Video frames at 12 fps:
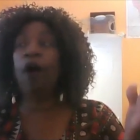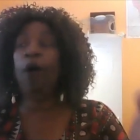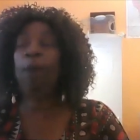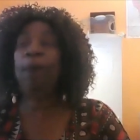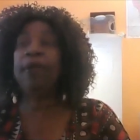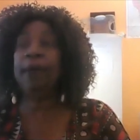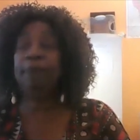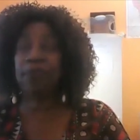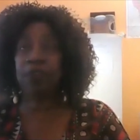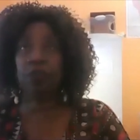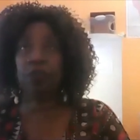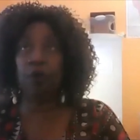opened up
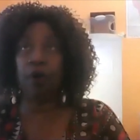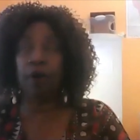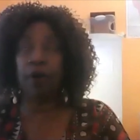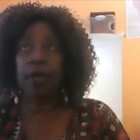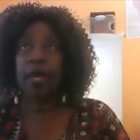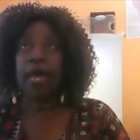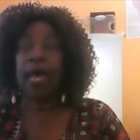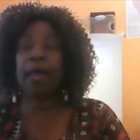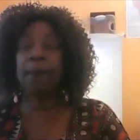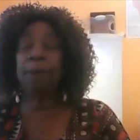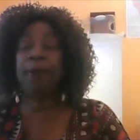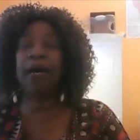the door
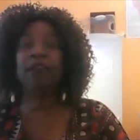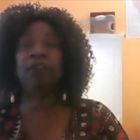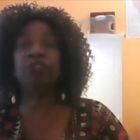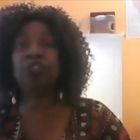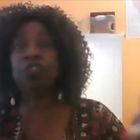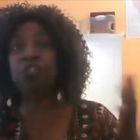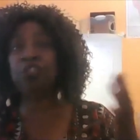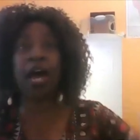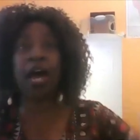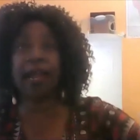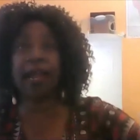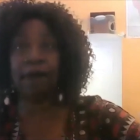and Puddle
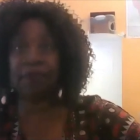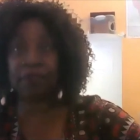shut out